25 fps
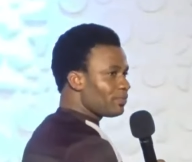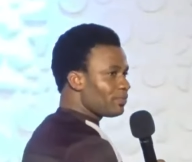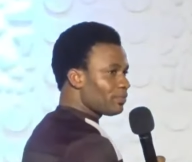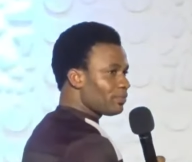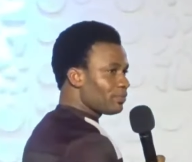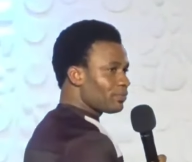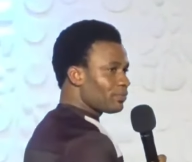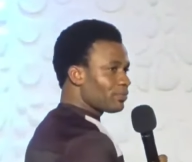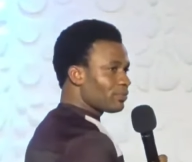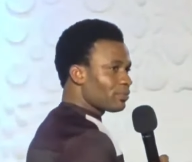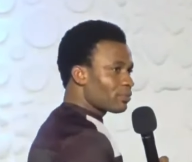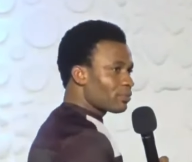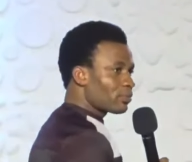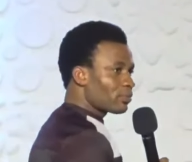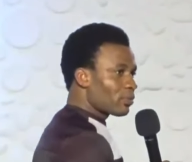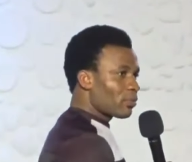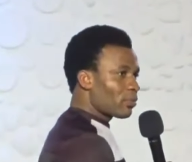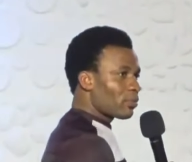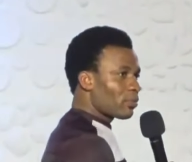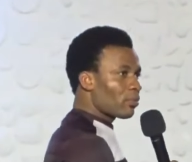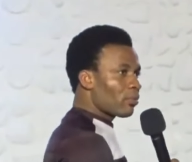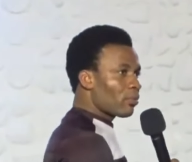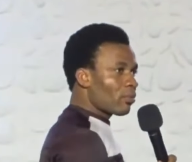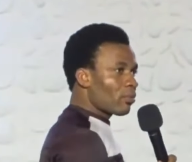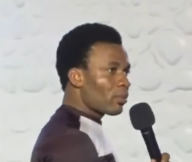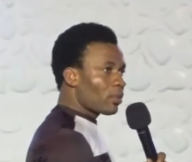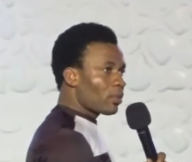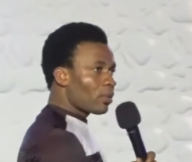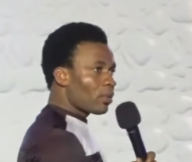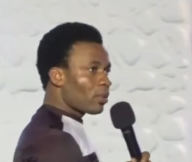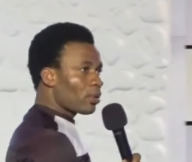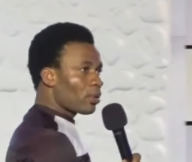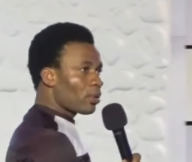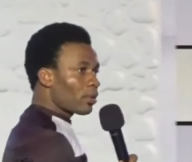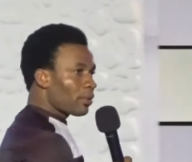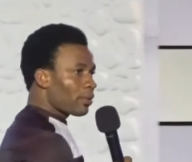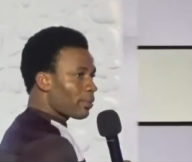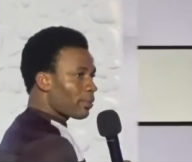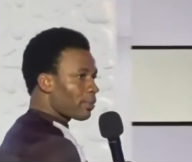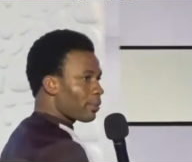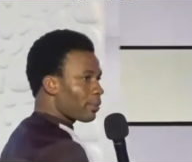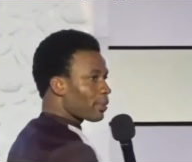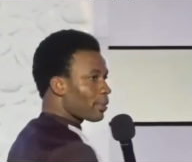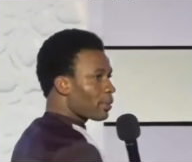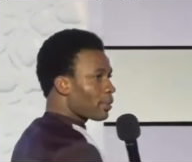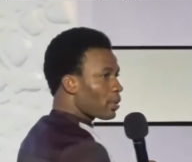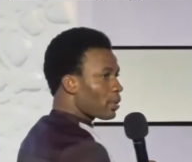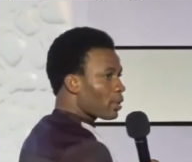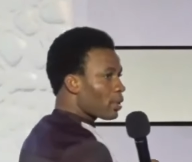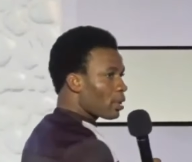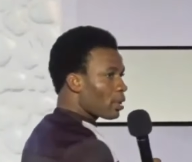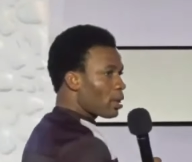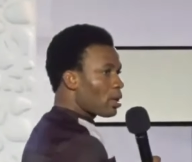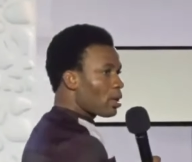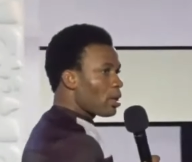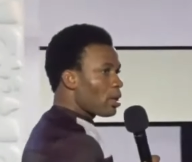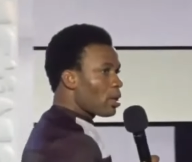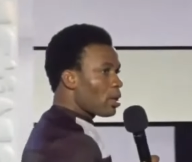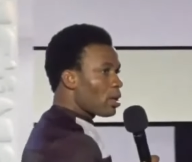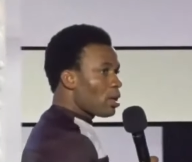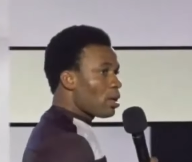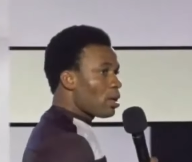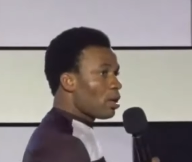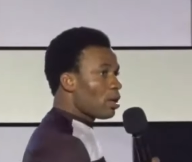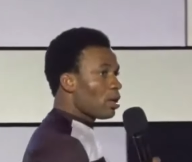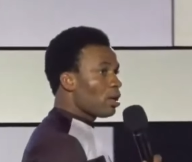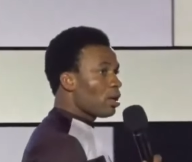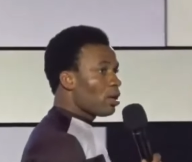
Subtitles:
[no speech]